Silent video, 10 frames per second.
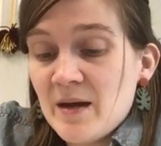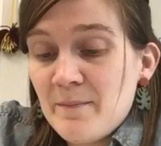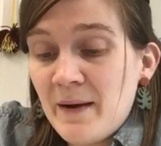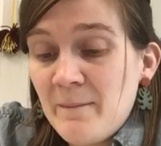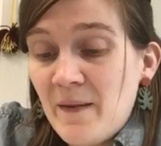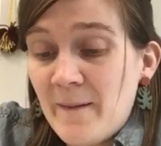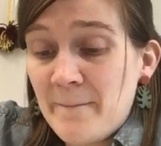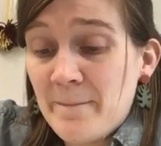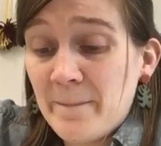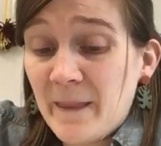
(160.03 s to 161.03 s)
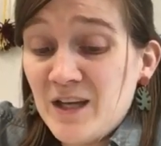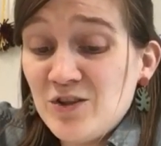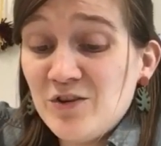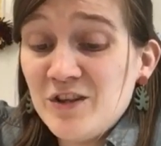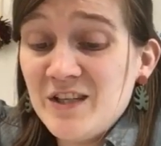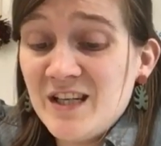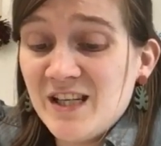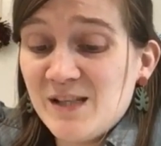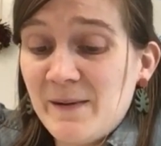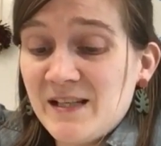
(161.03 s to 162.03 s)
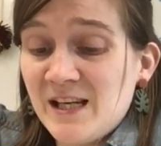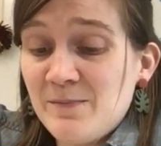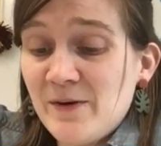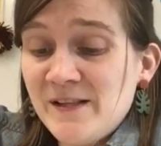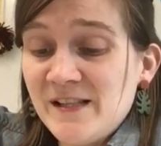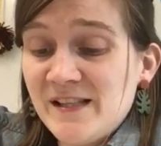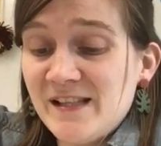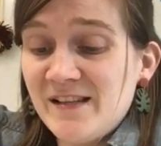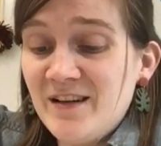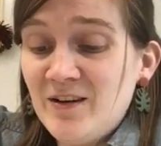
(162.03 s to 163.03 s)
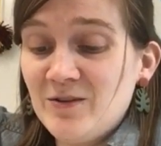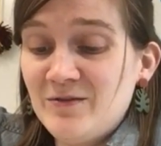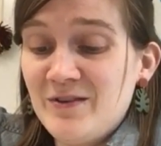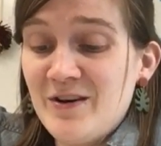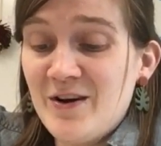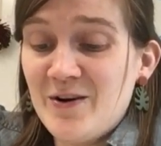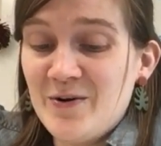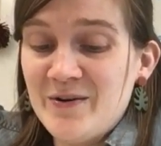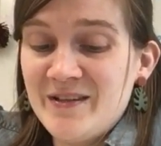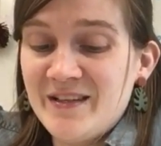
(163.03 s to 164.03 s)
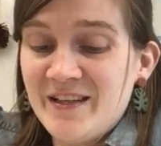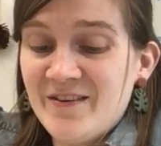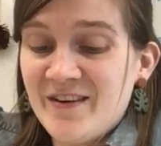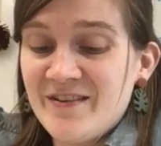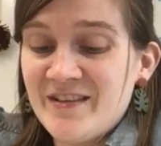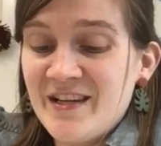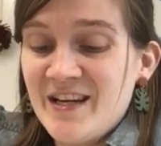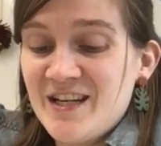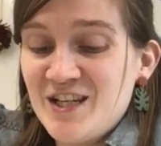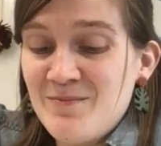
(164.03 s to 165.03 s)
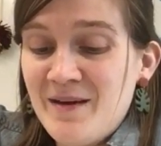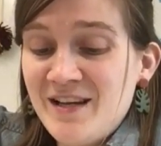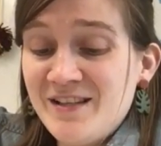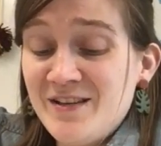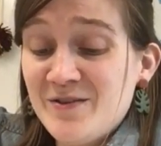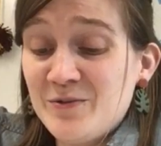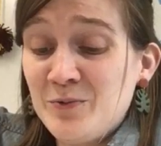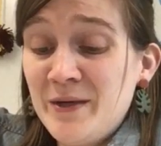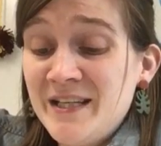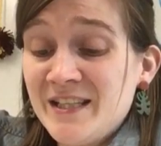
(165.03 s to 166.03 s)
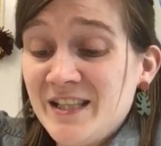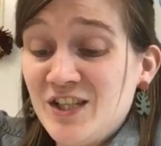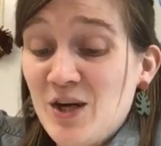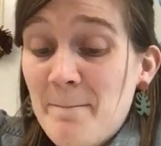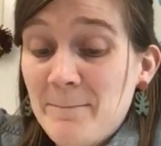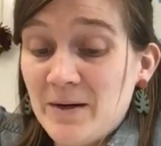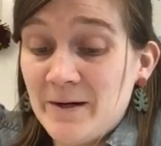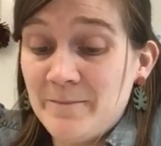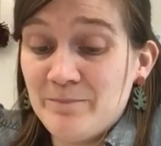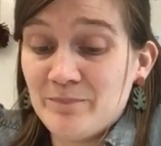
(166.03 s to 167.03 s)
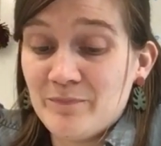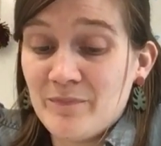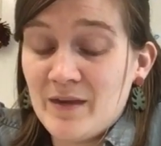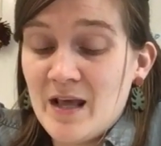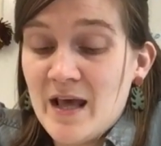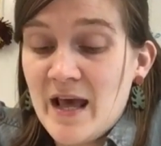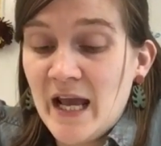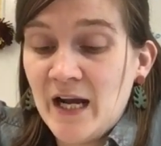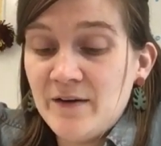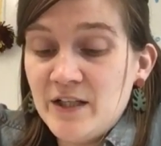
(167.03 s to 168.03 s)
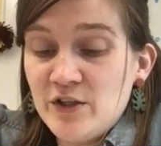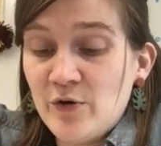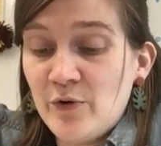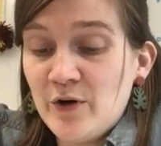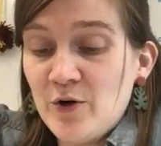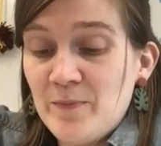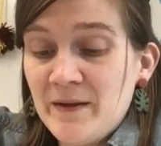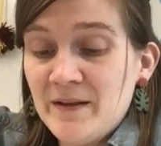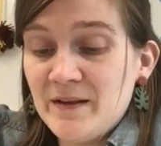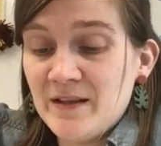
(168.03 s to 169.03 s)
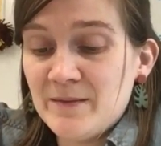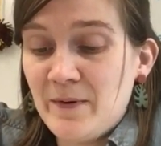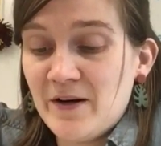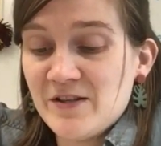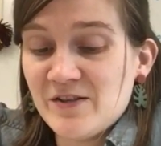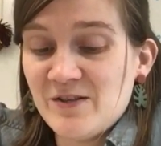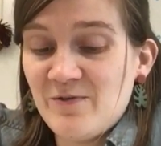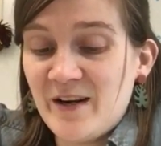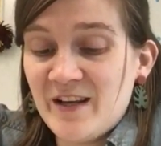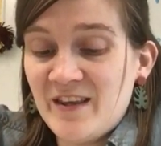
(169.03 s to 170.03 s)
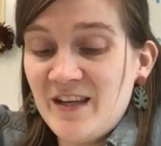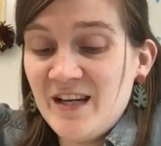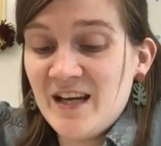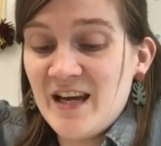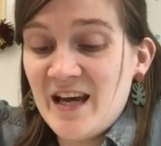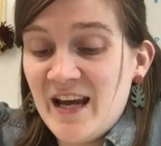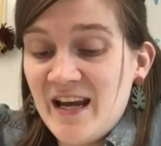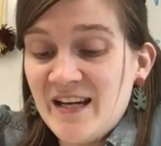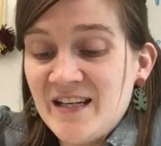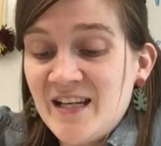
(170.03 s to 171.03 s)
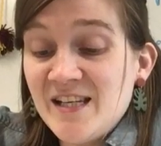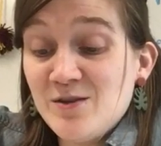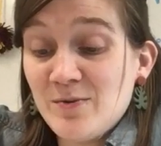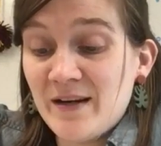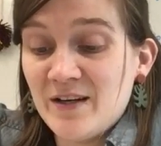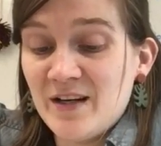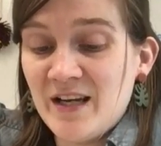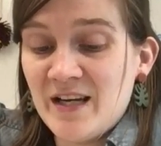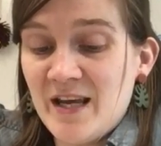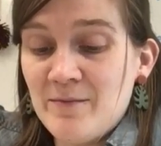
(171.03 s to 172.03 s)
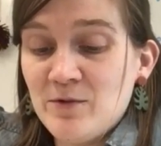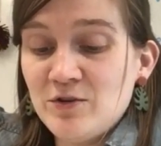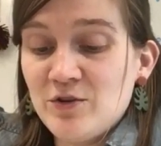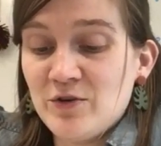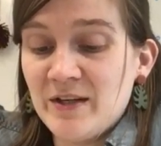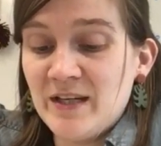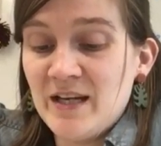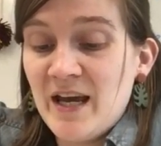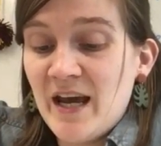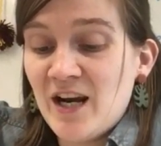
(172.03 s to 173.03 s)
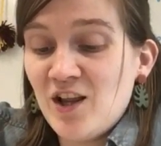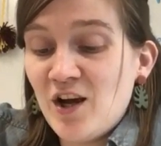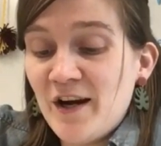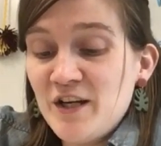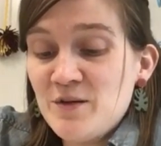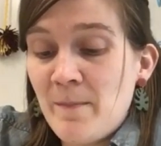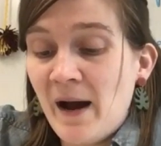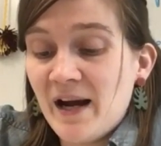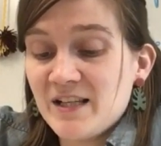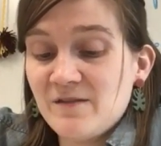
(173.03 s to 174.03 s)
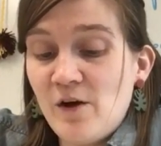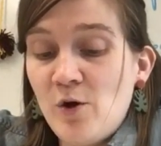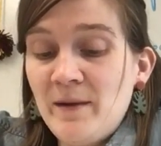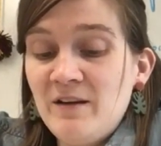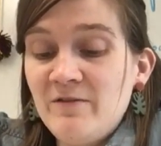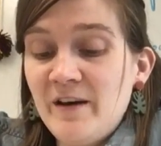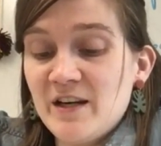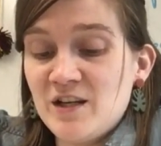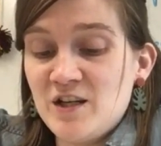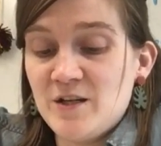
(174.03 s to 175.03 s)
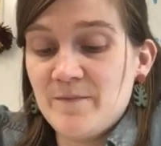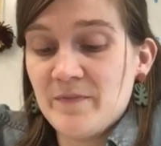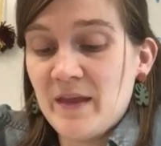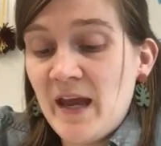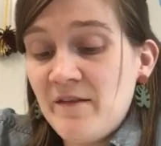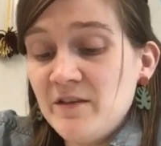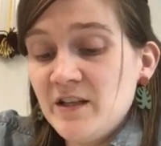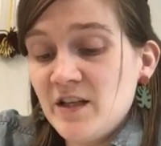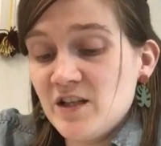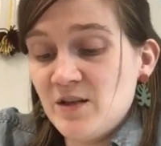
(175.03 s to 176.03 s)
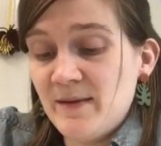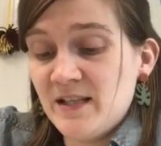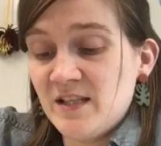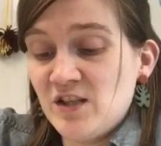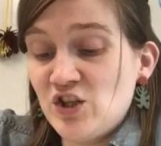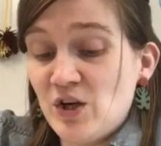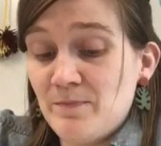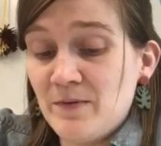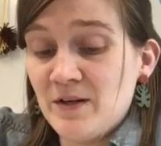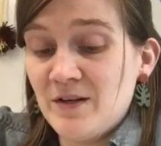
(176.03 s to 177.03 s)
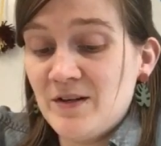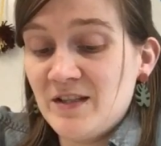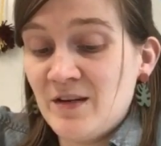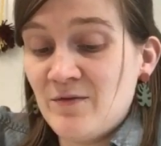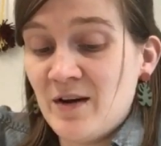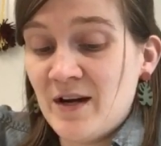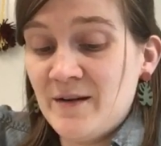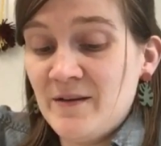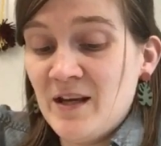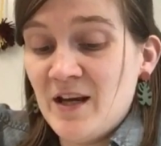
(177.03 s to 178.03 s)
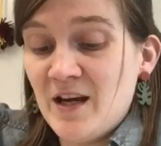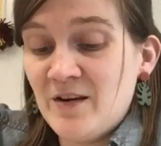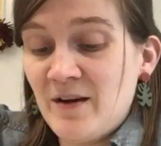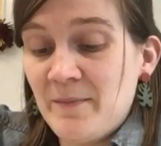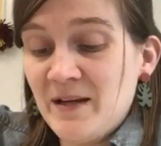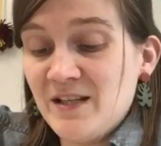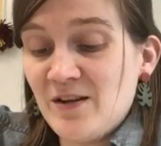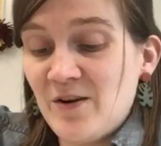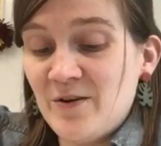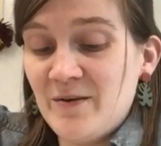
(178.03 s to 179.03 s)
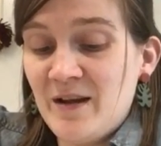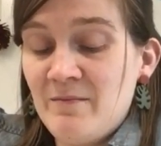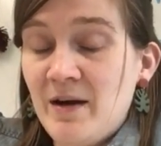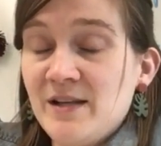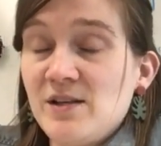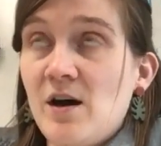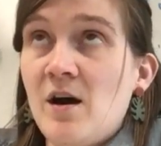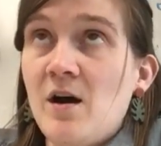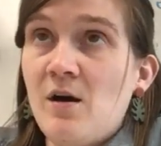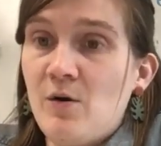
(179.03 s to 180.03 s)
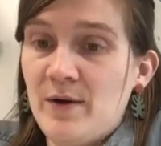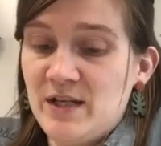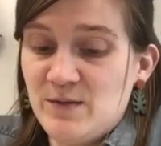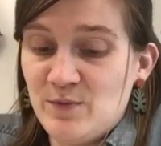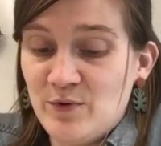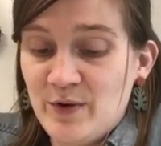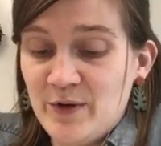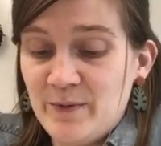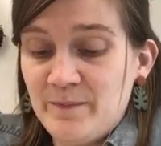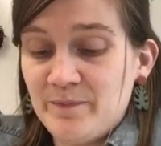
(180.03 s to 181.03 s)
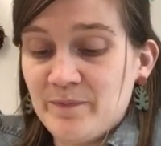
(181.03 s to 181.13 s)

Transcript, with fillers: My mum. I told her you didn't expect any presents and, oh no, he groaned. She made you a Weasley jumper. Harry tore open the parcel to find a thick, hand-knitted sweater in emerald green, and a large box of homemade fudge. Every year she makes us a jumper, said Ron, unwrapping his own, and mine's always maroon.